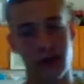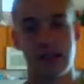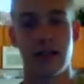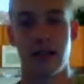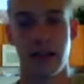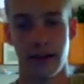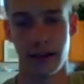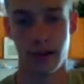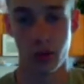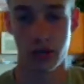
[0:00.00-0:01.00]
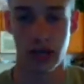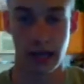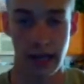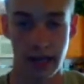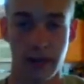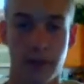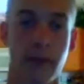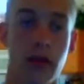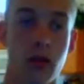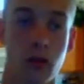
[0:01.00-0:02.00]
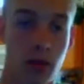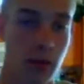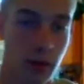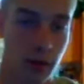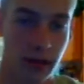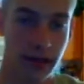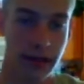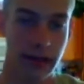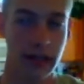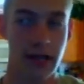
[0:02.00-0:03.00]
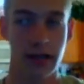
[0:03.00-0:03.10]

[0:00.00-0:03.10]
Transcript: can still hear it, which I like. The rubber butt plate,